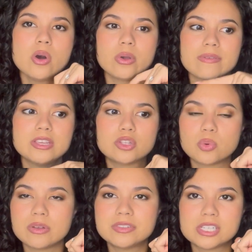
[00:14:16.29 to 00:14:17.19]
We have these
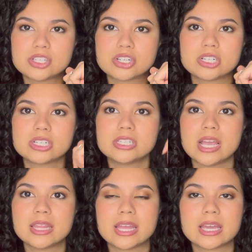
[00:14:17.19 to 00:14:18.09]
12 sisters,
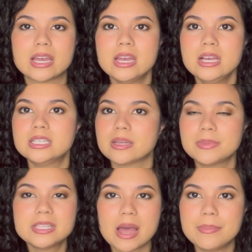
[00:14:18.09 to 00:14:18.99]
and like
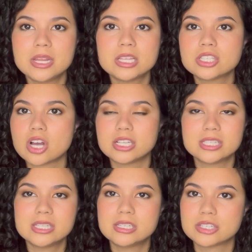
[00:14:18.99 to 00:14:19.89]
something's happening and it's causing
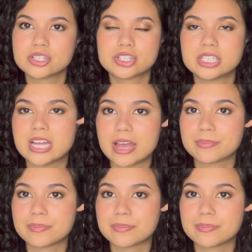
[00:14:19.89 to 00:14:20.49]
these sisters to die.